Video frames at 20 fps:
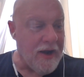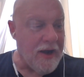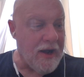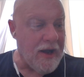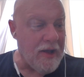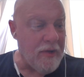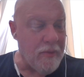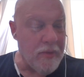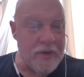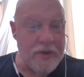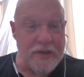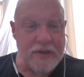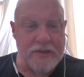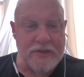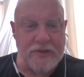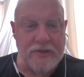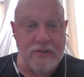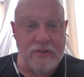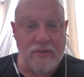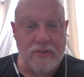I wanted
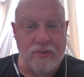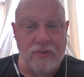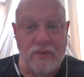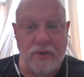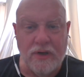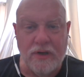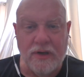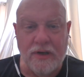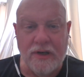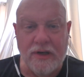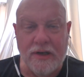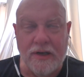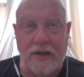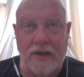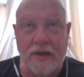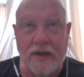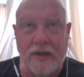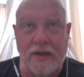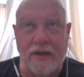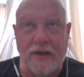to
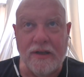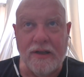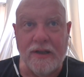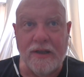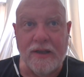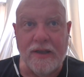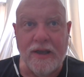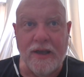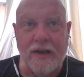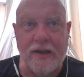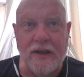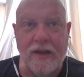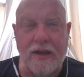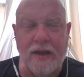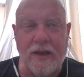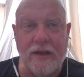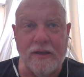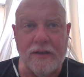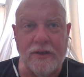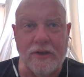uh, get
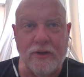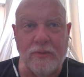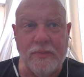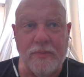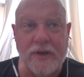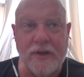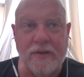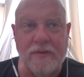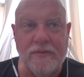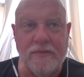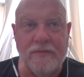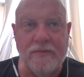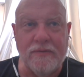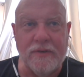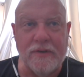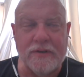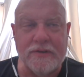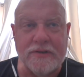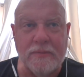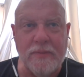a little bit of,
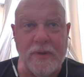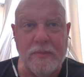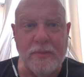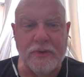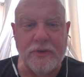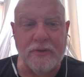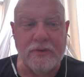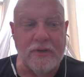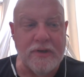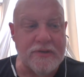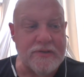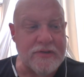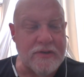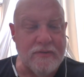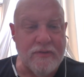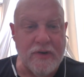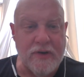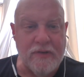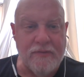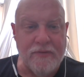some people do it as their
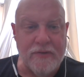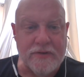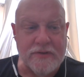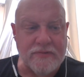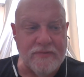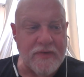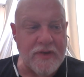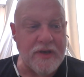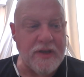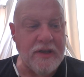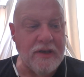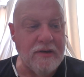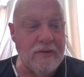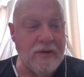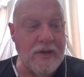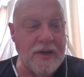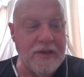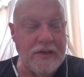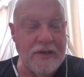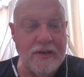very first video.
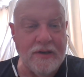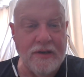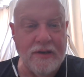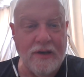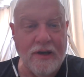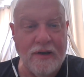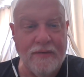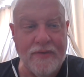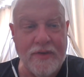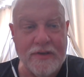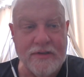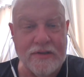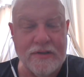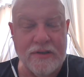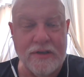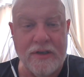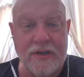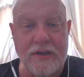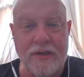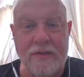I didn't,
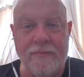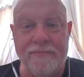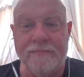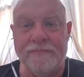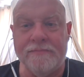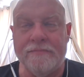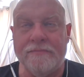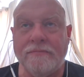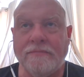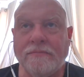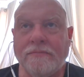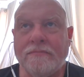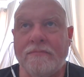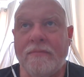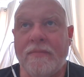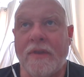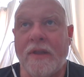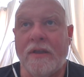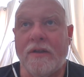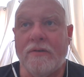obviously.
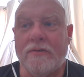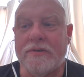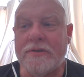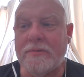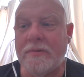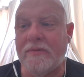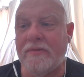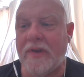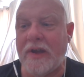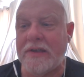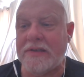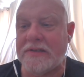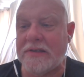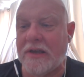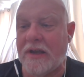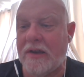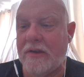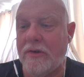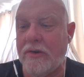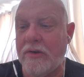There's some advice
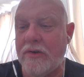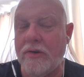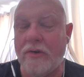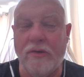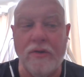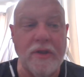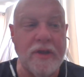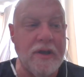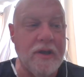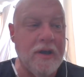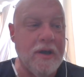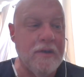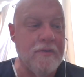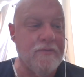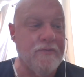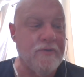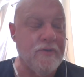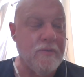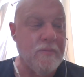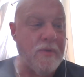I heard early on
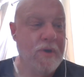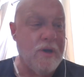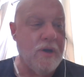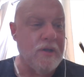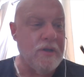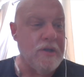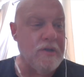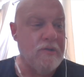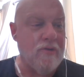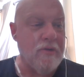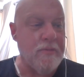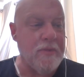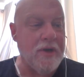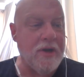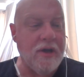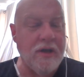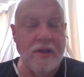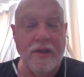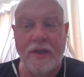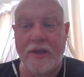from Ollie
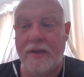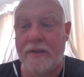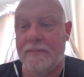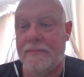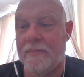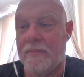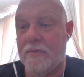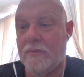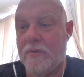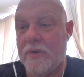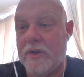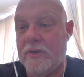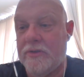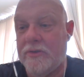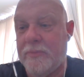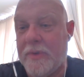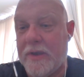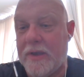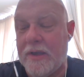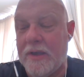CriminOlly when he was
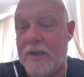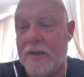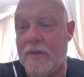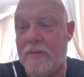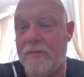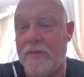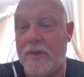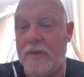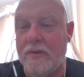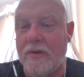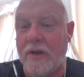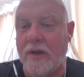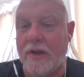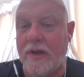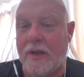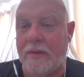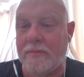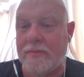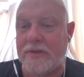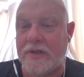being interviewed on
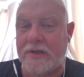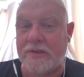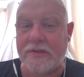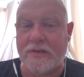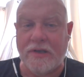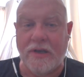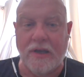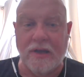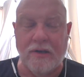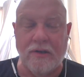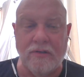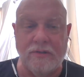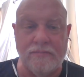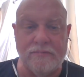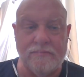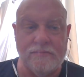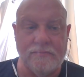MJ's channel,